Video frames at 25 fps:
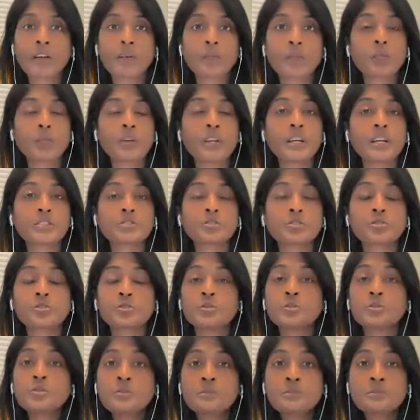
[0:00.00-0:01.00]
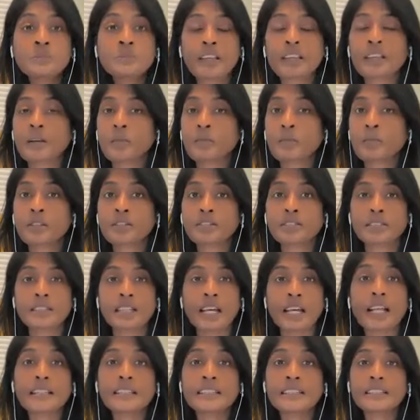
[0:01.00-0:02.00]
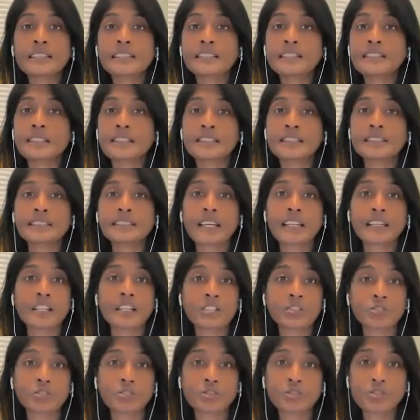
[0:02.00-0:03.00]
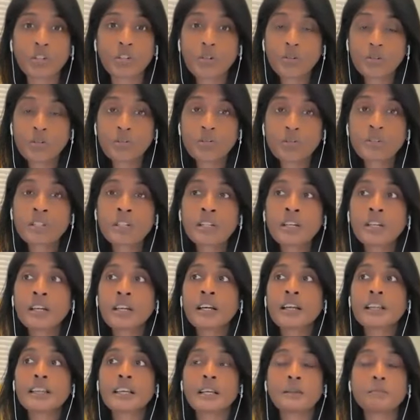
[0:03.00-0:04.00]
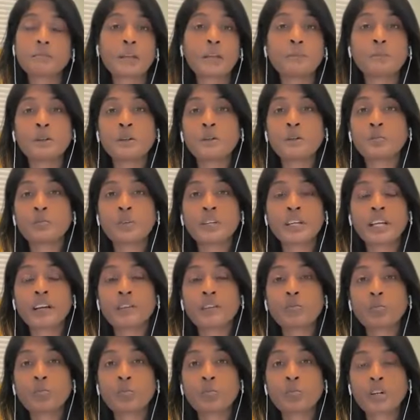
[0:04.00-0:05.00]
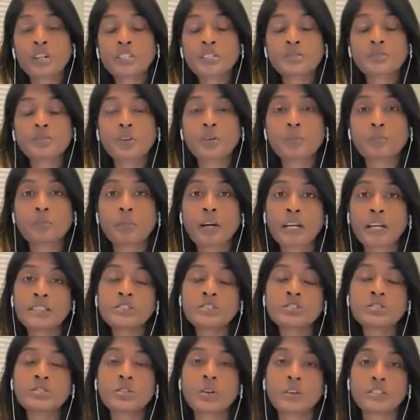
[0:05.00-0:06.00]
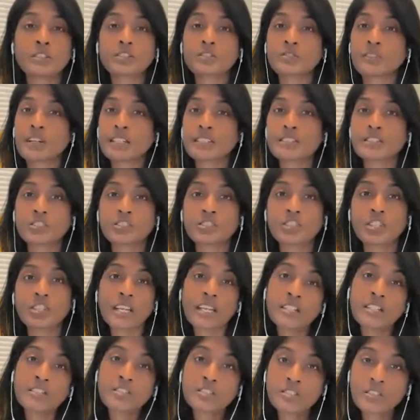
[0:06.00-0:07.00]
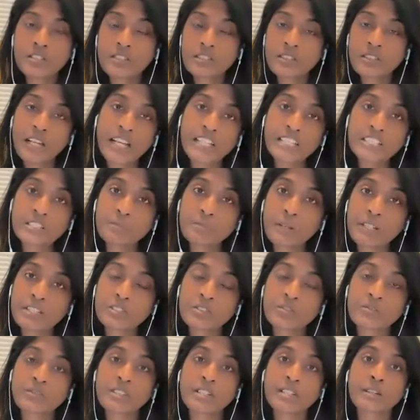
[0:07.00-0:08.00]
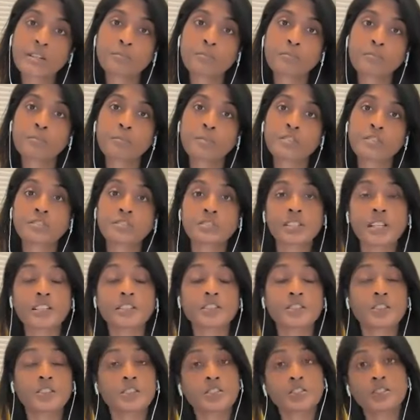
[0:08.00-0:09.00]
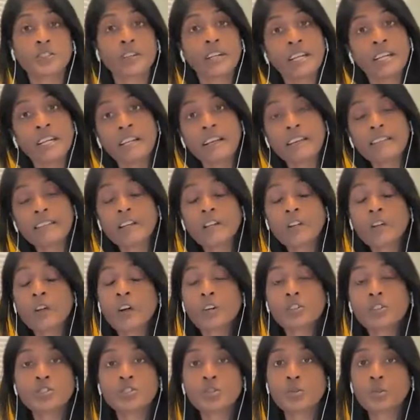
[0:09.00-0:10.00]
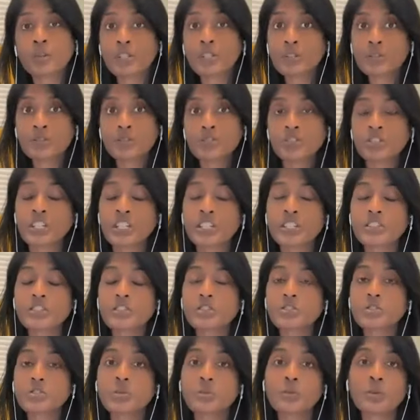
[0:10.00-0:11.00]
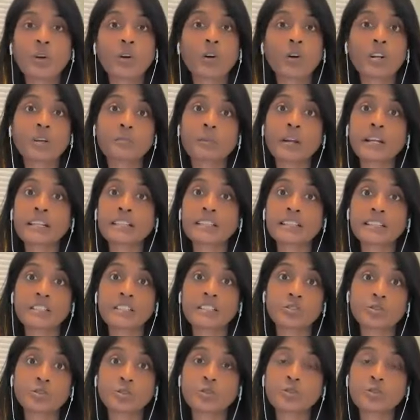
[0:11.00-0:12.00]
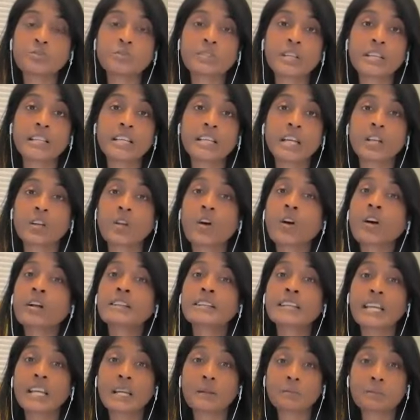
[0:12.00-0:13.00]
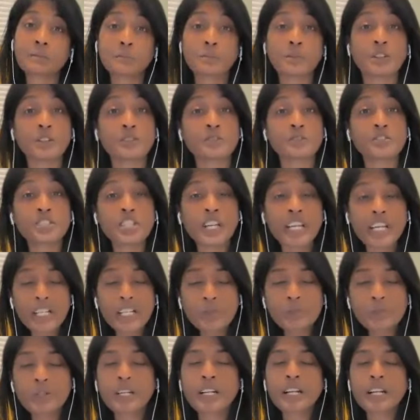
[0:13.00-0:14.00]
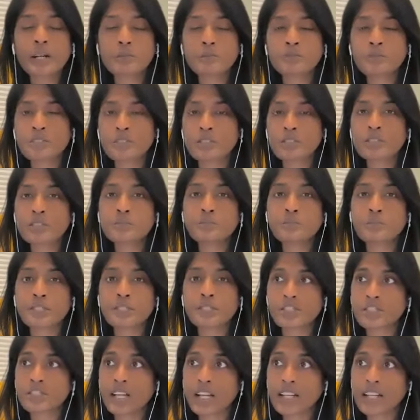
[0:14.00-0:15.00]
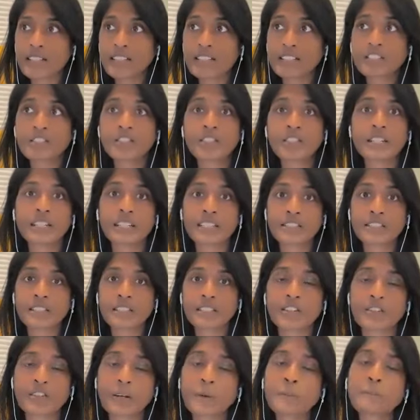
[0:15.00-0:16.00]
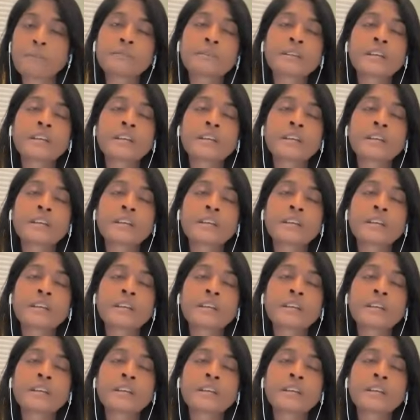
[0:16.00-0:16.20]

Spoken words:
We assume that their personalities are set in stone, that maybe we have worked for months on trying to change a certain aspect of their personality or trait and they're not showing those changes. So we automatically assume that they're not capable of change when it comes to this personality trait, et cetera.